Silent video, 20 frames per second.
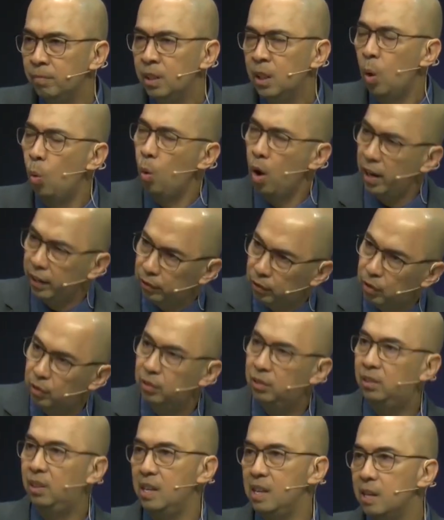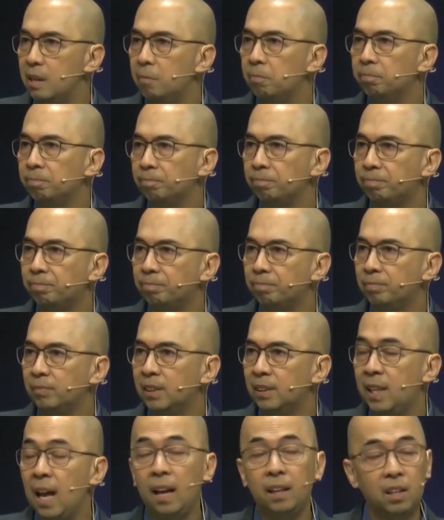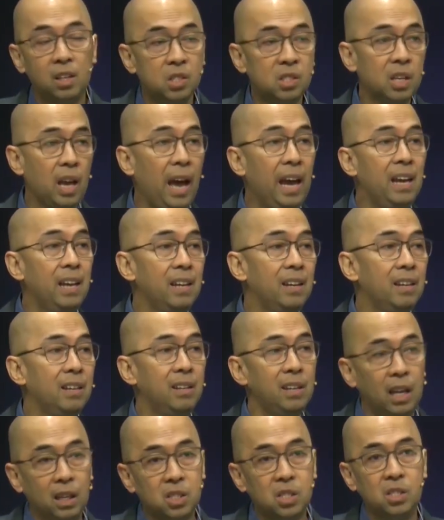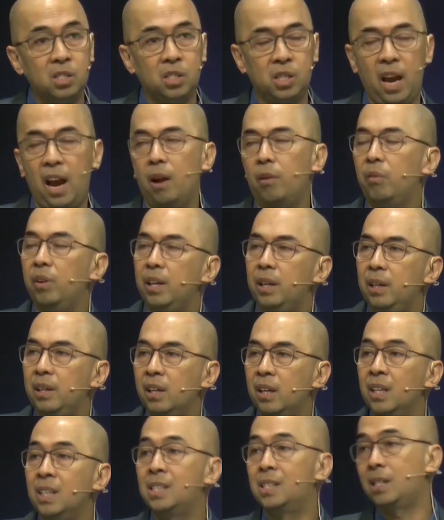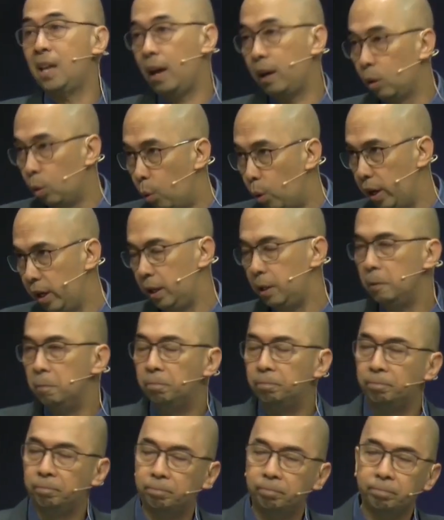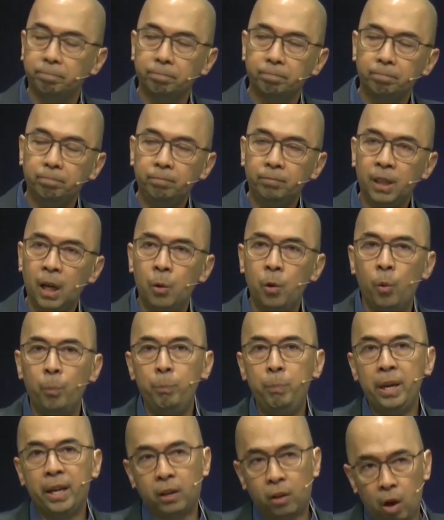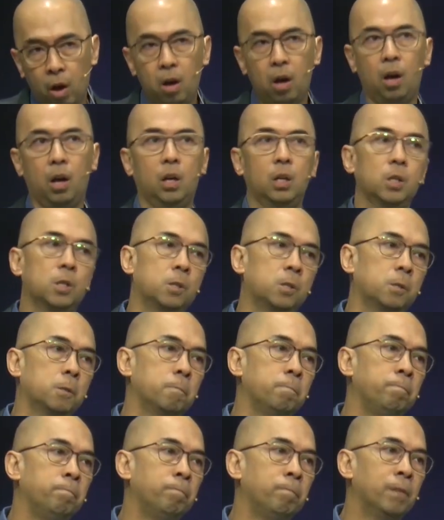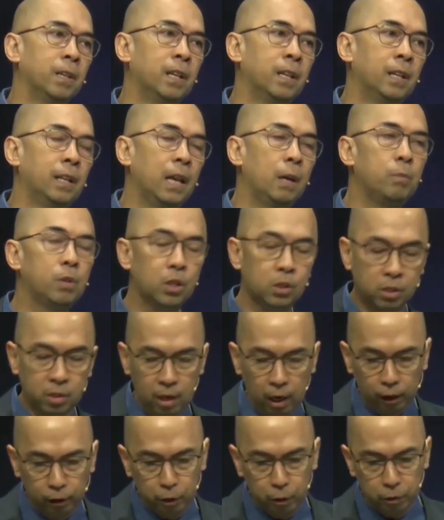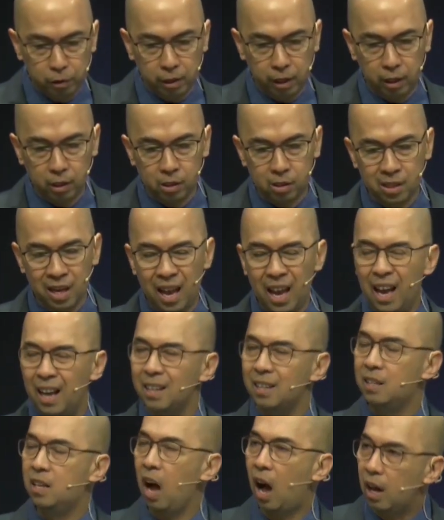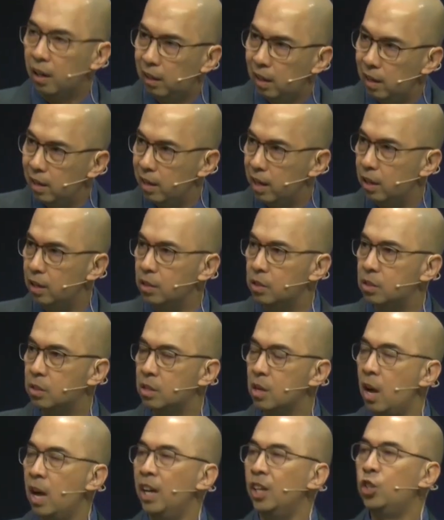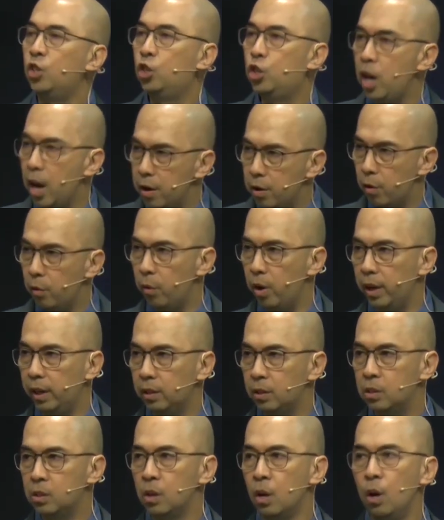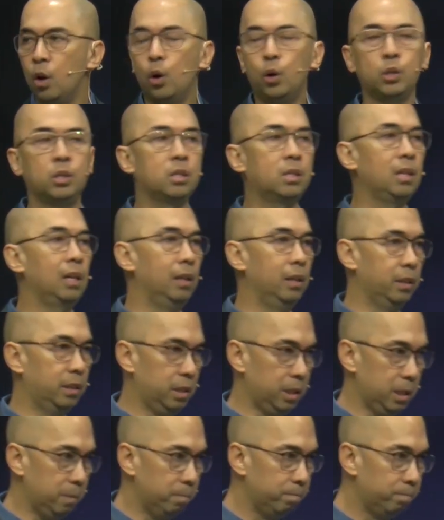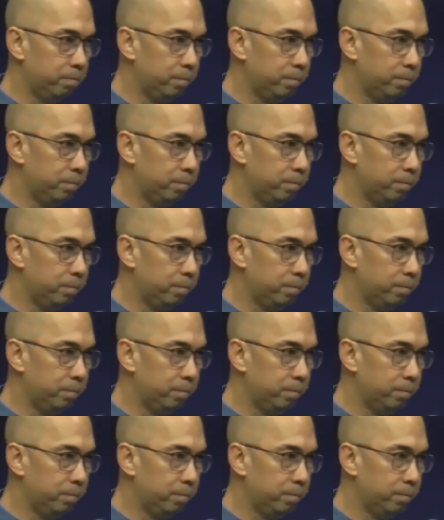Now why do you think that is a necessary segue? Because, let me just tell you this, godliness generates hostility.